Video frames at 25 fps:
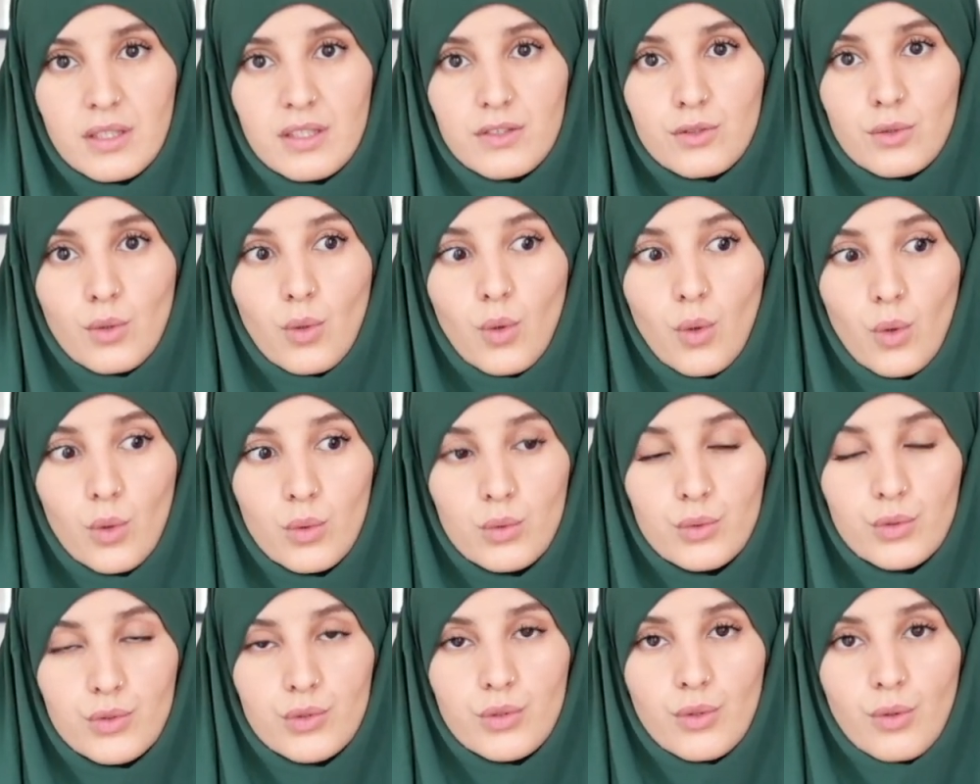there's
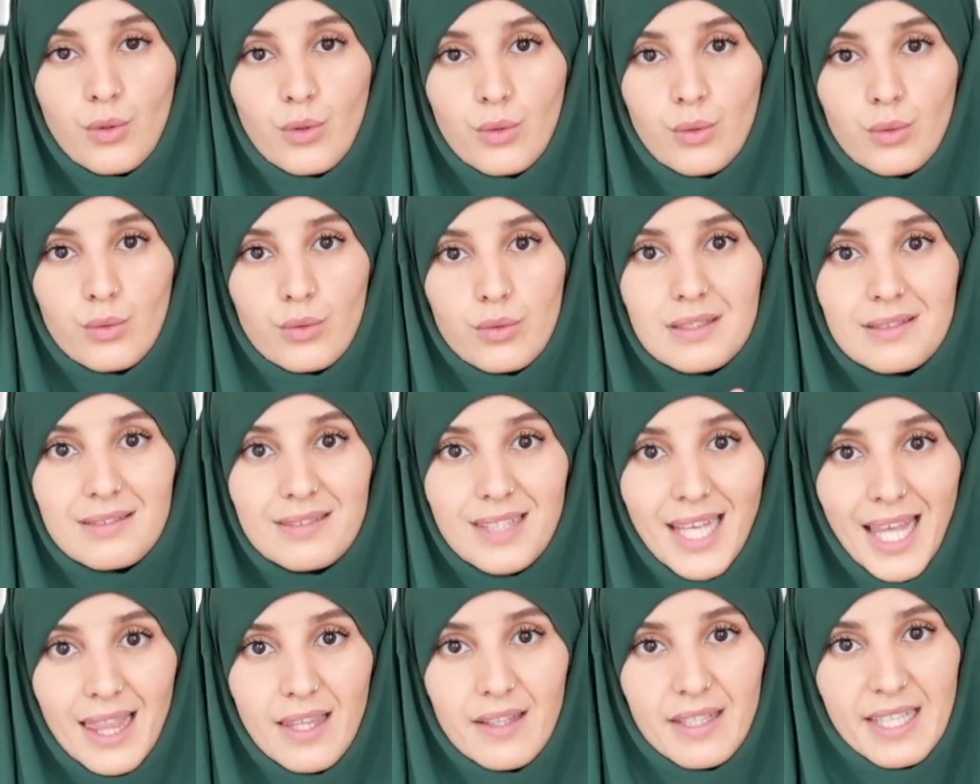also
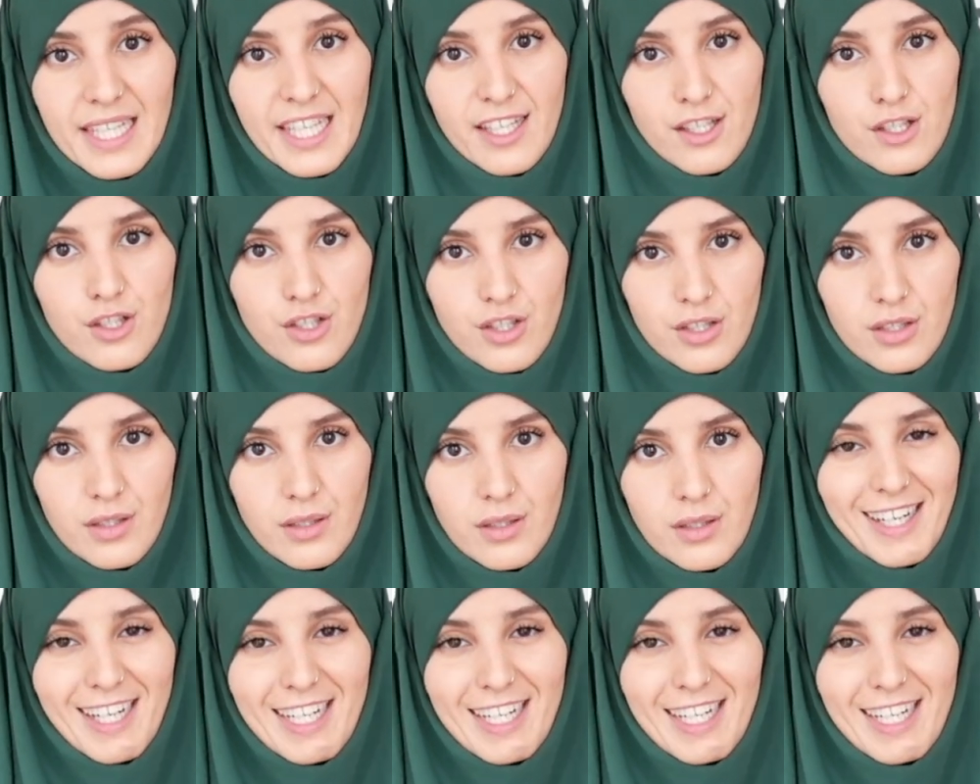delegation.